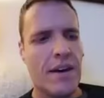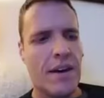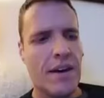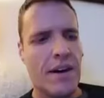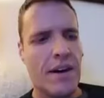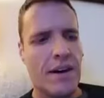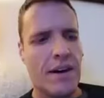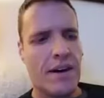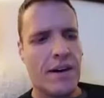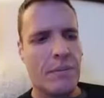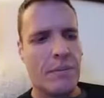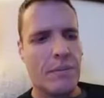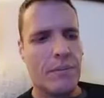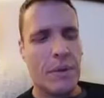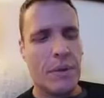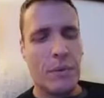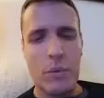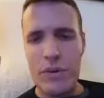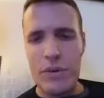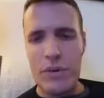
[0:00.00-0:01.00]

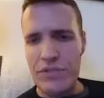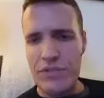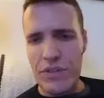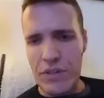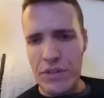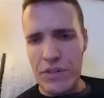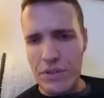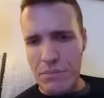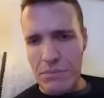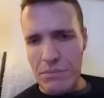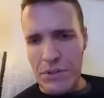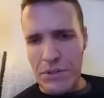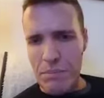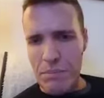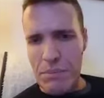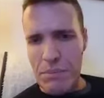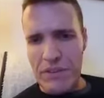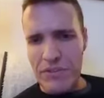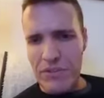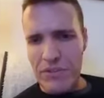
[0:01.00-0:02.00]
And we're still,
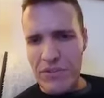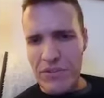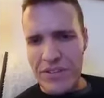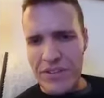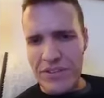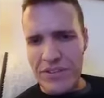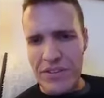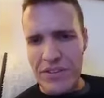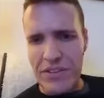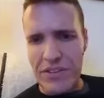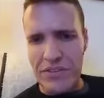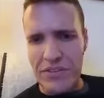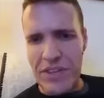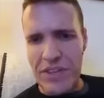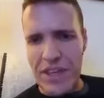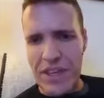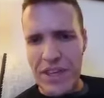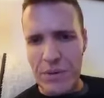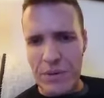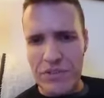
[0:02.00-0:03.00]
best of friends to this
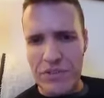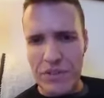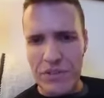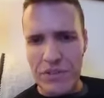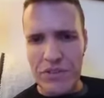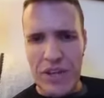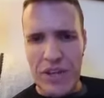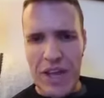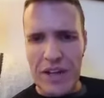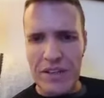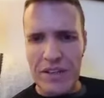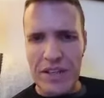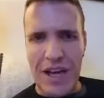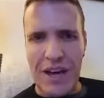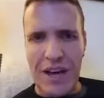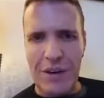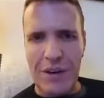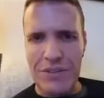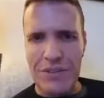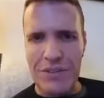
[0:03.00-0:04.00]
day. We still chat a
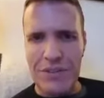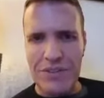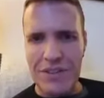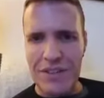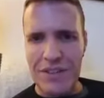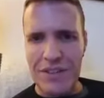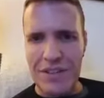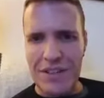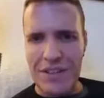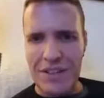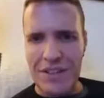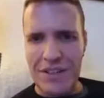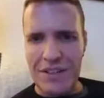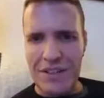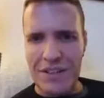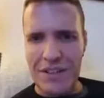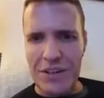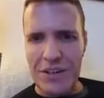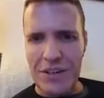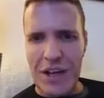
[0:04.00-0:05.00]
lot. We still,
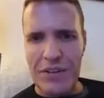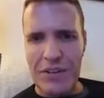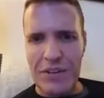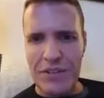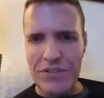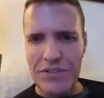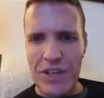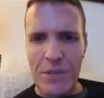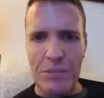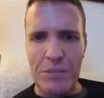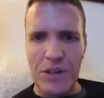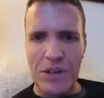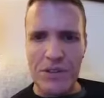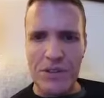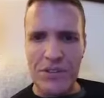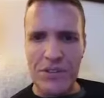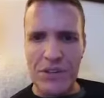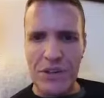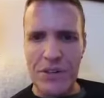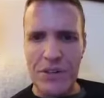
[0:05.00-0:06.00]
have our Skype
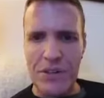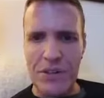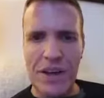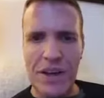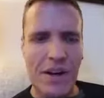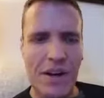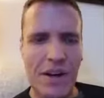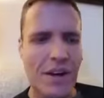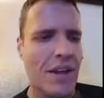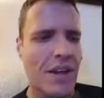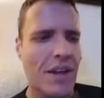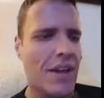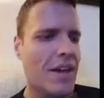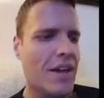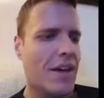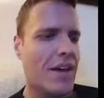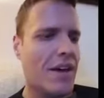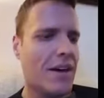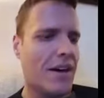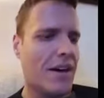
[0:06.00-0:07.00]
calls here and there.
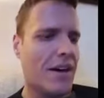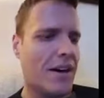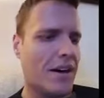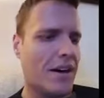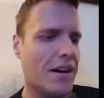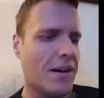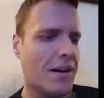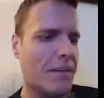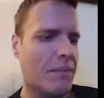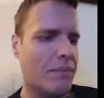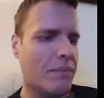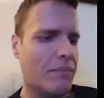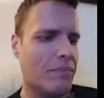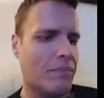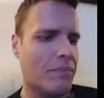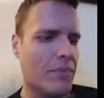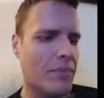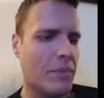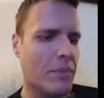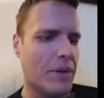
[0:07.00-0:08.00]

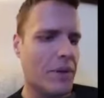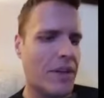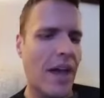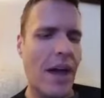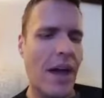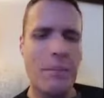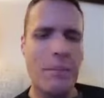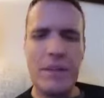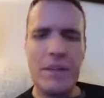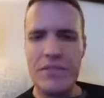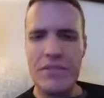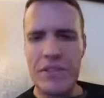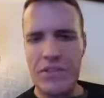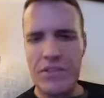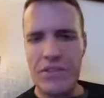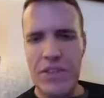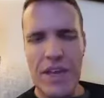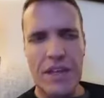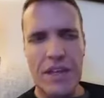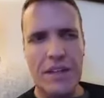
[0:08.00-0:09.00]
But yeah, I mean,
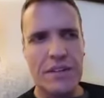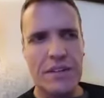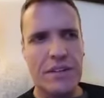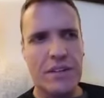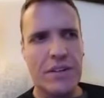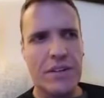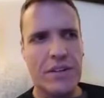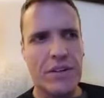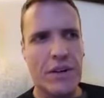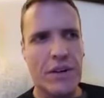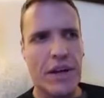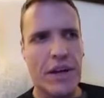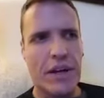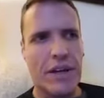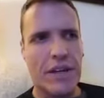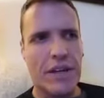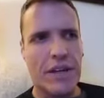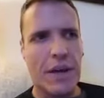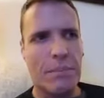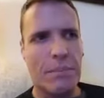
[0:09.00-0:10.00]
since then,
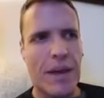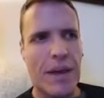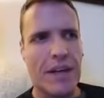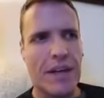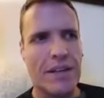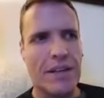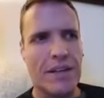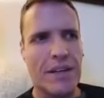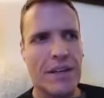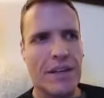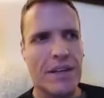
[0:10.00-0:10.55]
I got back and